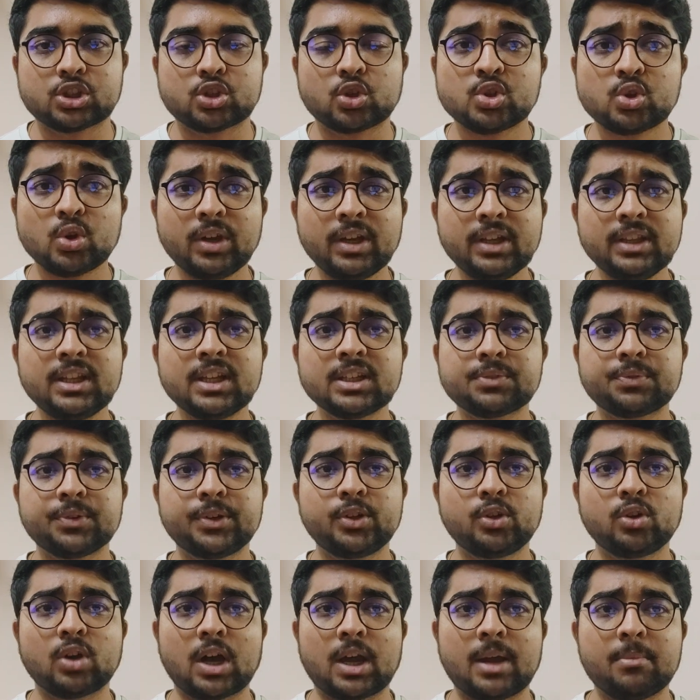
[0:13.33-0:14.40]
So in this
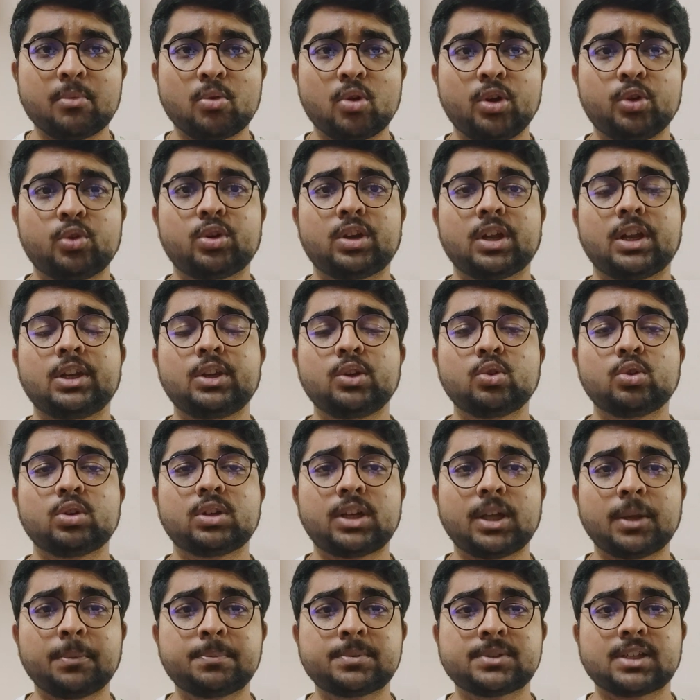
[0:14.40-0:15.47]
video, I am going to tell you
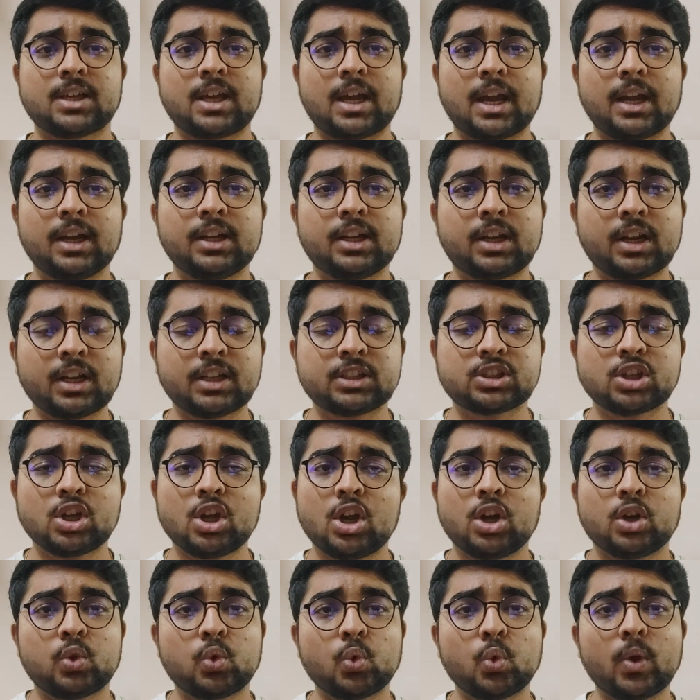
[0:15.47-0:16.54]
tips and tricks
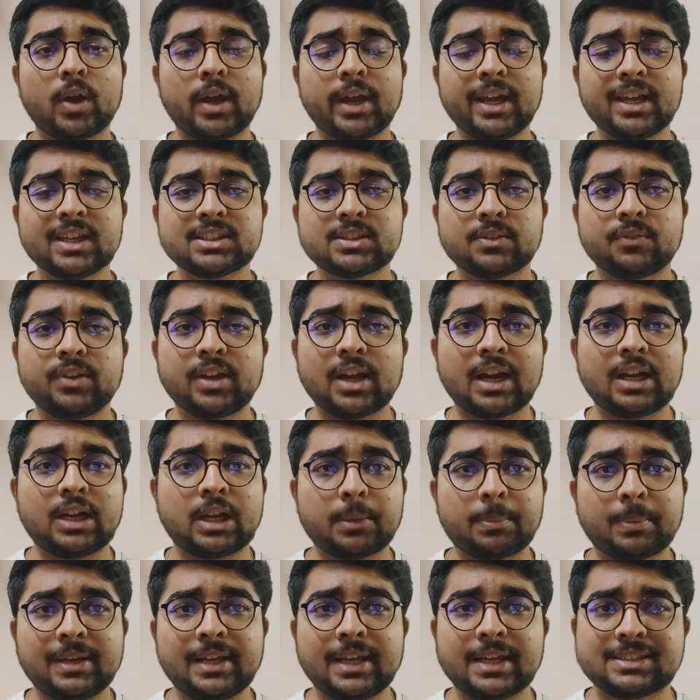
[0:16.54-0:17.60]
to ace VIT
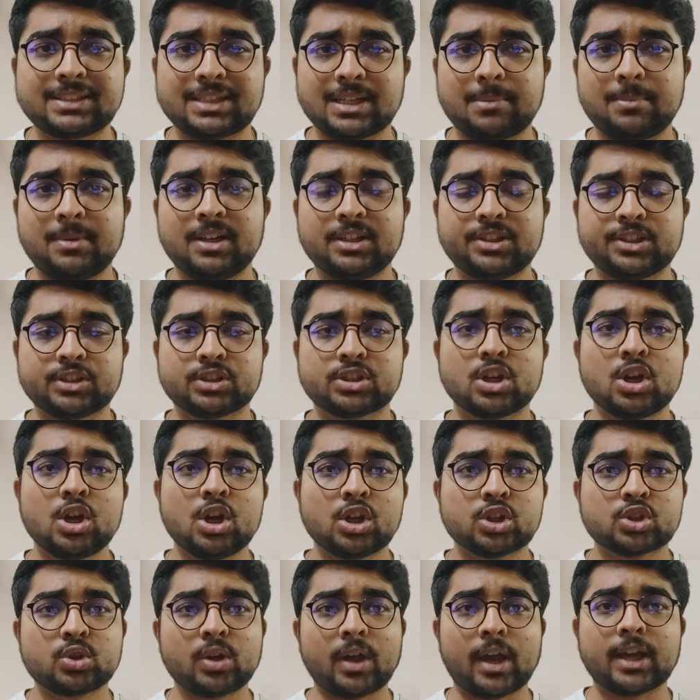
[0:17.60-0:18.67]
EEE examinations.
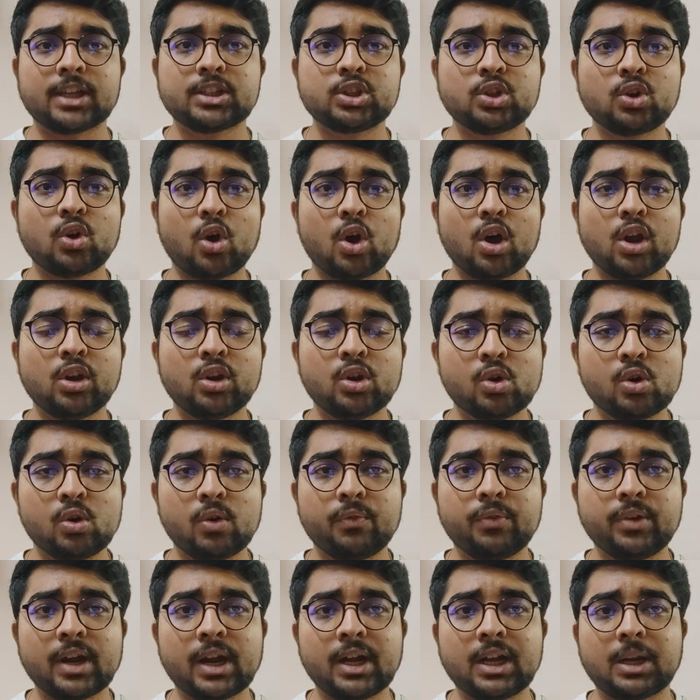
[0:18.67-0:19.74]
So as you all know,
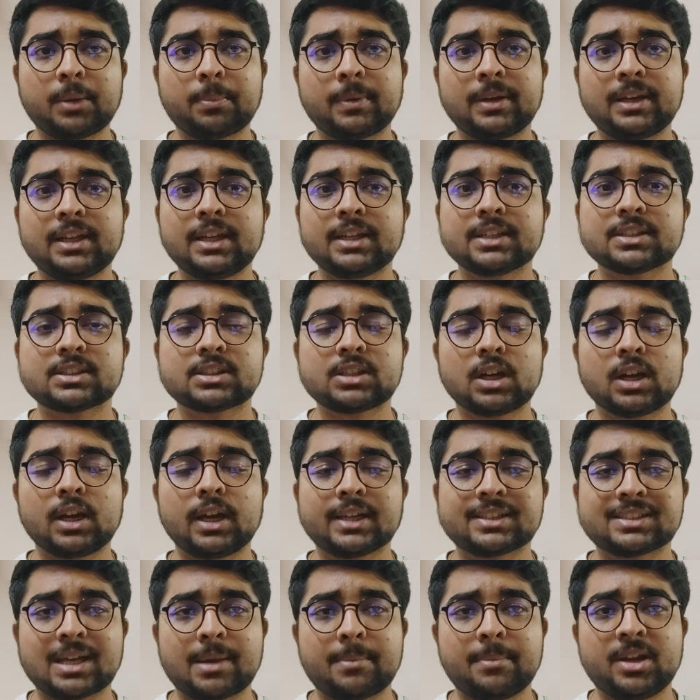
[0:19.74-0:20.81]
VIT EEE is the
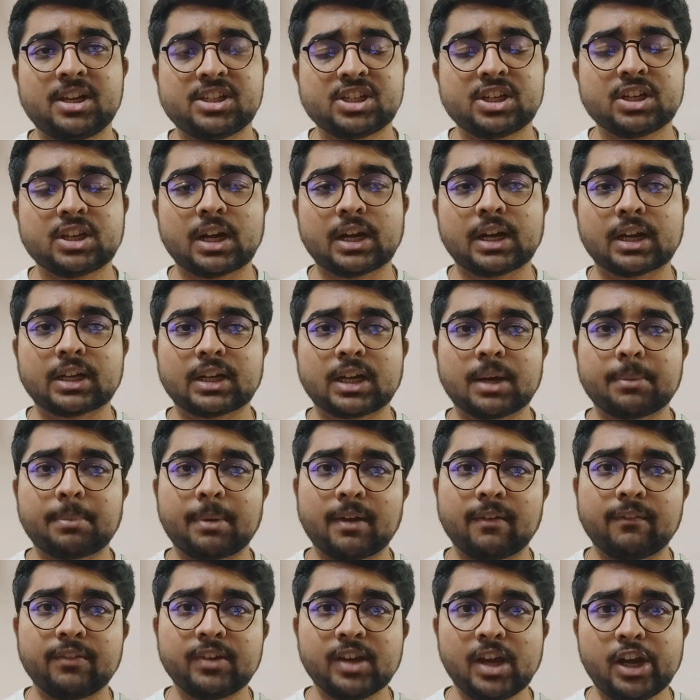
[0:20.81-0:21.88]
examination conducted
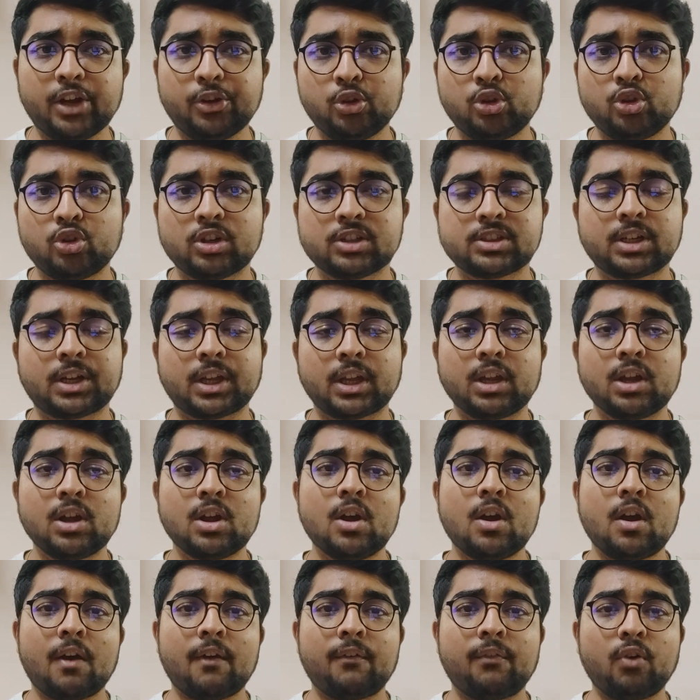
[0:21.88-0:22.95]
by VIT University
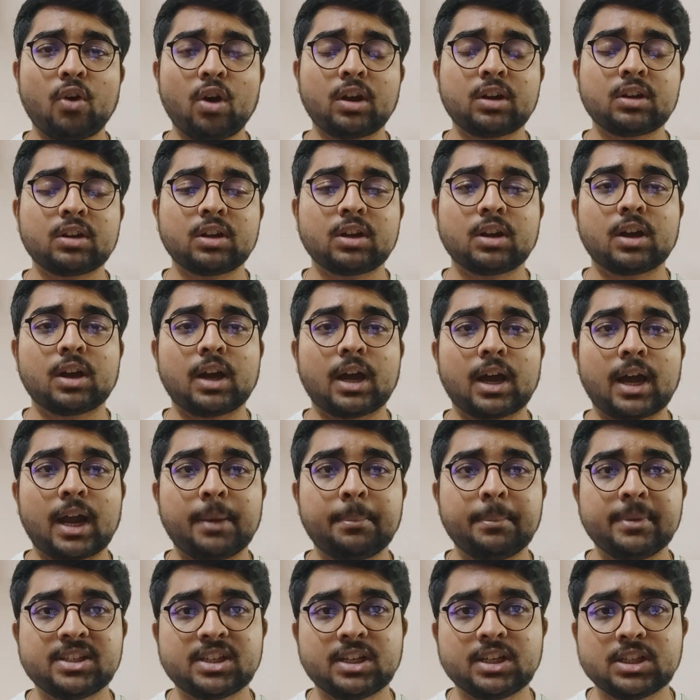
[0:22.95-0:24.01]
for
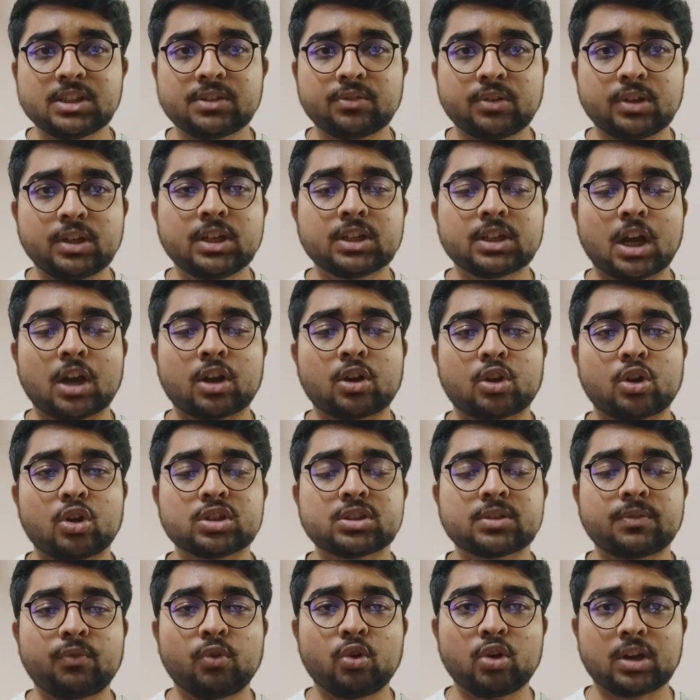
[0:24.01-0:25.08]
admission across
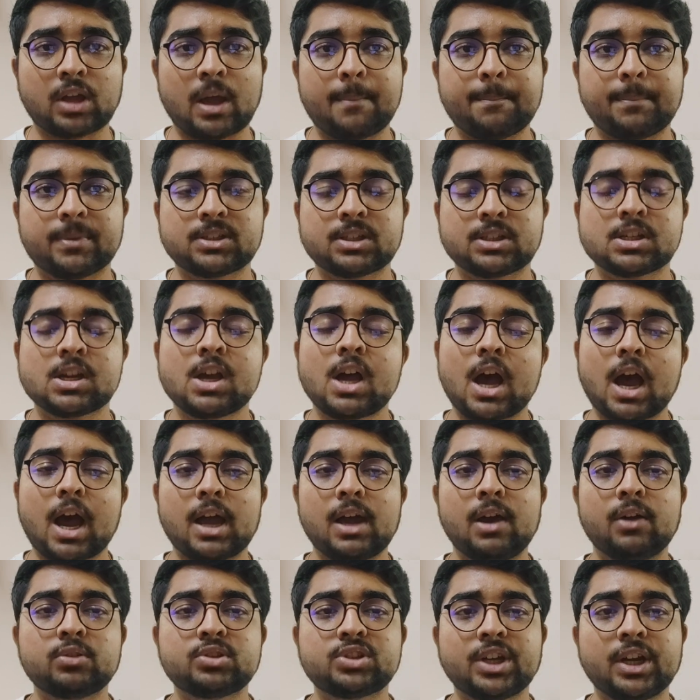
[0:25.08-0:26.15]
4 campuses. I
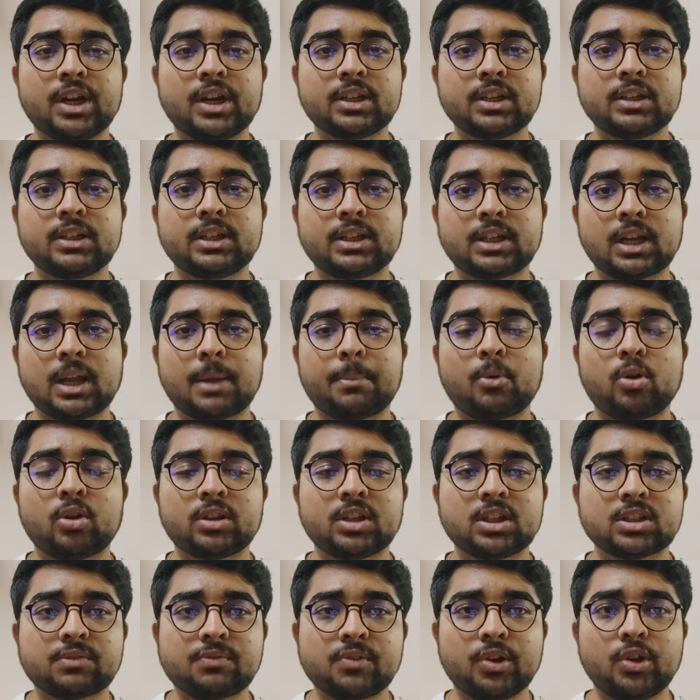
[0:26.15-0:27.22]
have shared the detail about
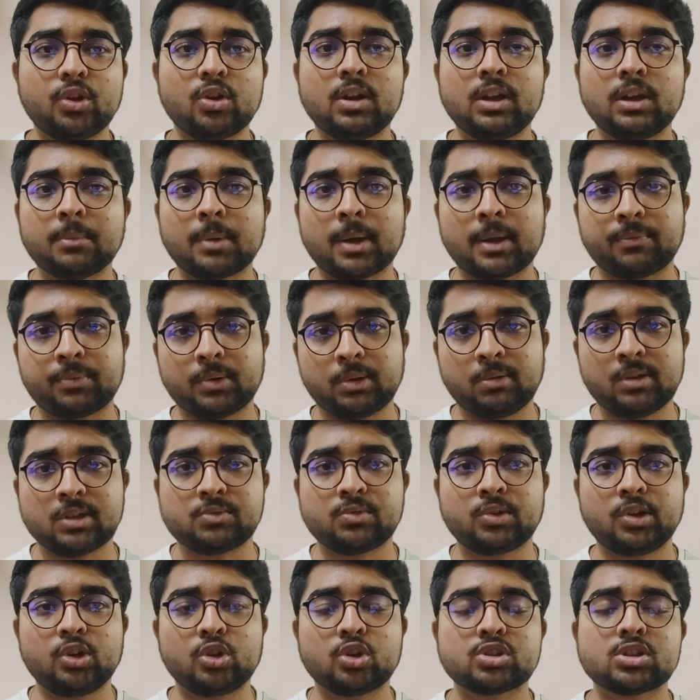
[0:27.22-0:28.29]
this video in my previous
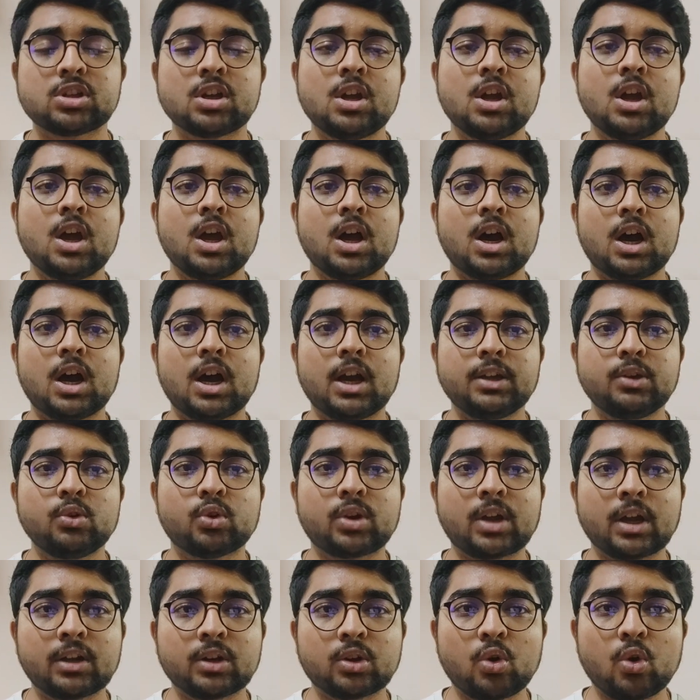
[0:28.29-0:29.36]
videos. You
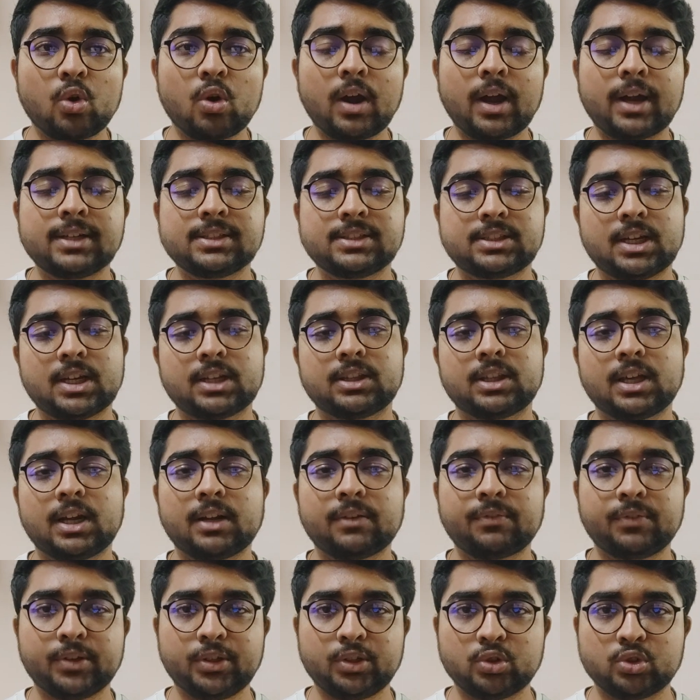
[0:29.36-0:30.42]
can go and check that
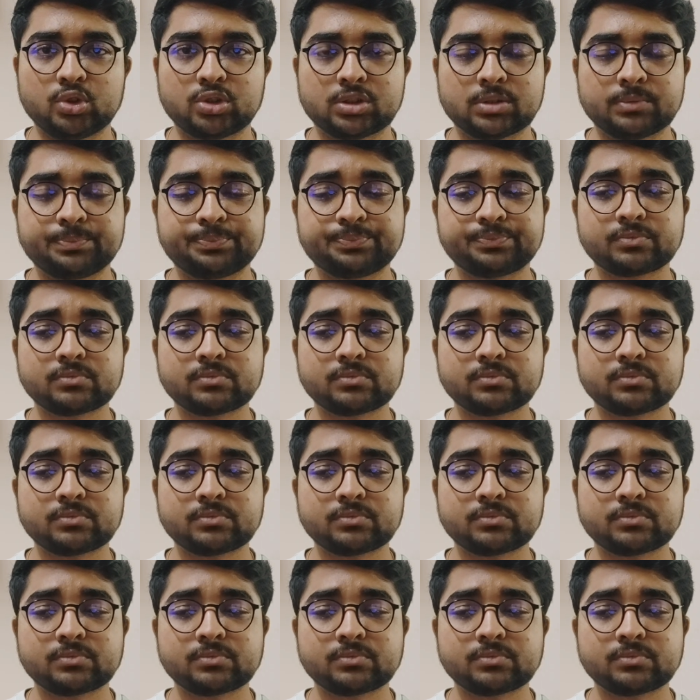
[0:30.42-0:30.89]
videos.